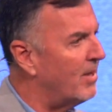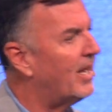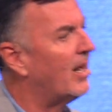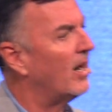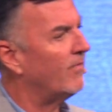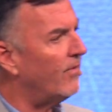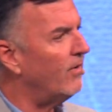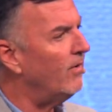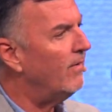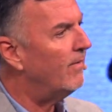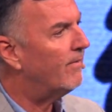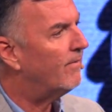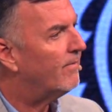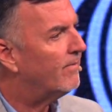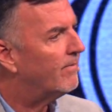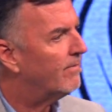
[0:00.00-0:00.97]
careful,
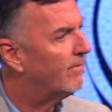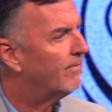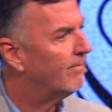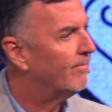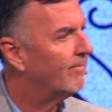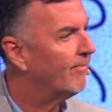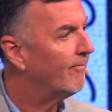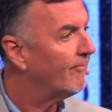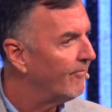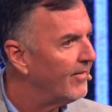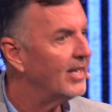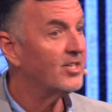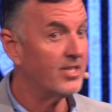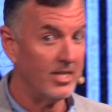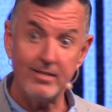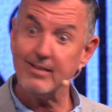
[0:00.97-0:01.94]

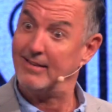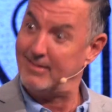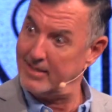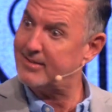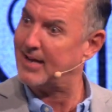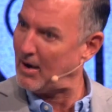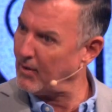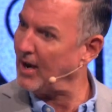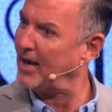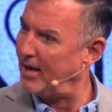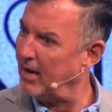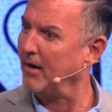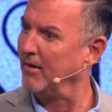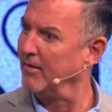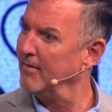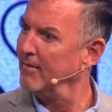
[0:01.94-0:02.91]
it's this, this guy right
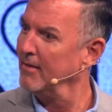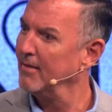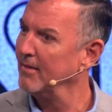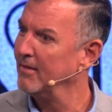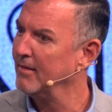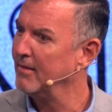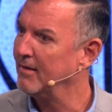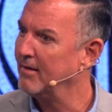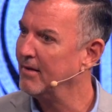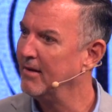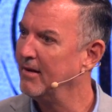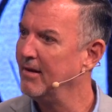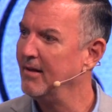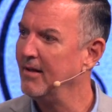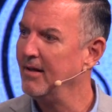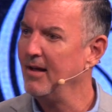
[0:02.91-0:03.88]
here.
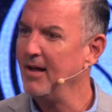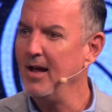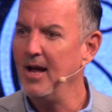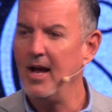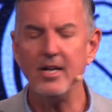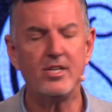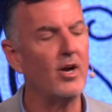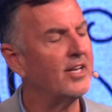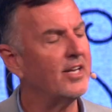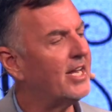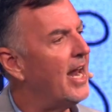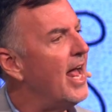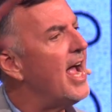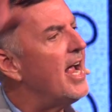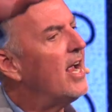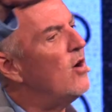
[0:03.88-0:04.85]
And so I said,
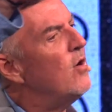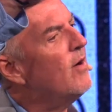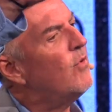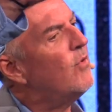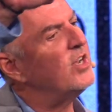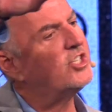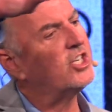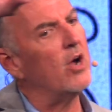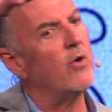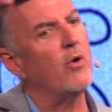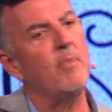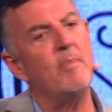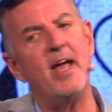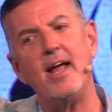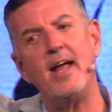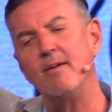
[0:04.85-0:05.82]
hey, whoever wants to go with
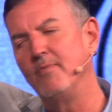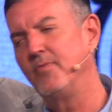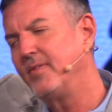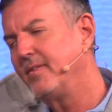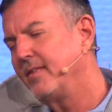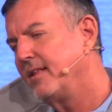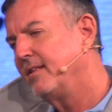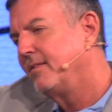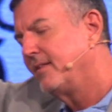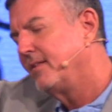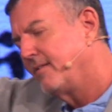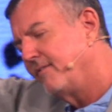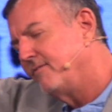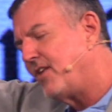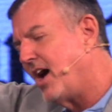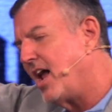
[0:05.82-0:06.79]
me,
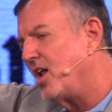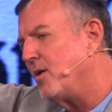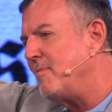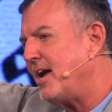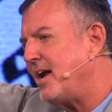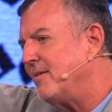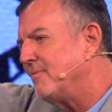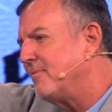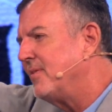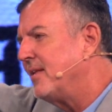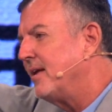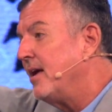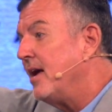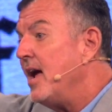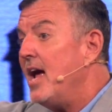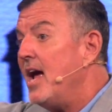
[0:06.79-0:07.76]
follow me.
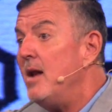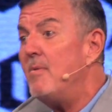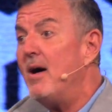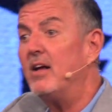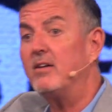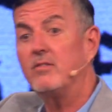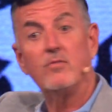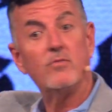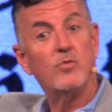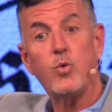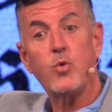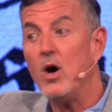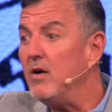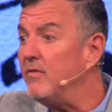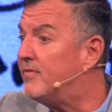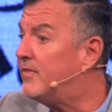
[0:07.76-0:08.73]
And about
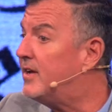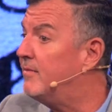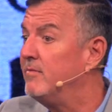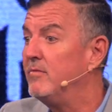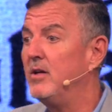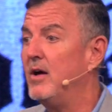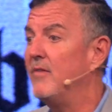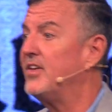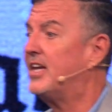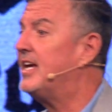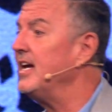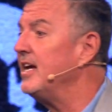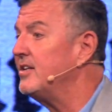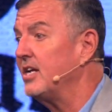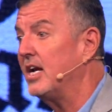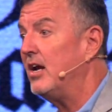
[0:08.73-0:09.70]
12 of the
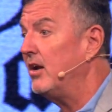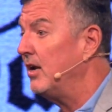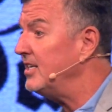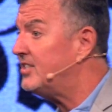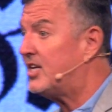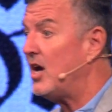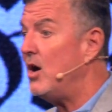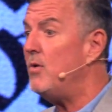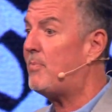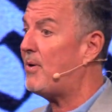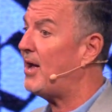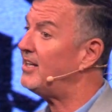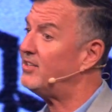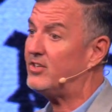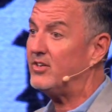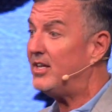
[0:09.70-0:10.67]
kids. They go, let's go with
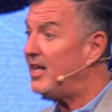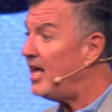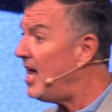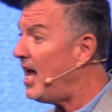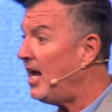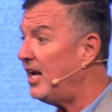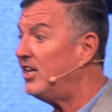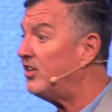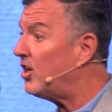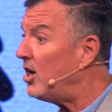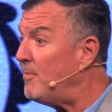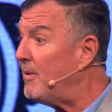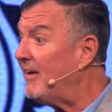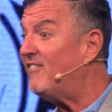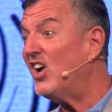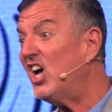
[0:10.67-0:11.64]
Pastor Glenn. That's going to
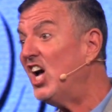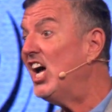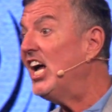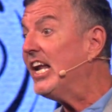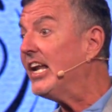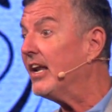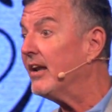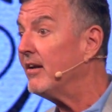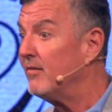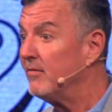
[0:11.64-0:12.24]
be fun.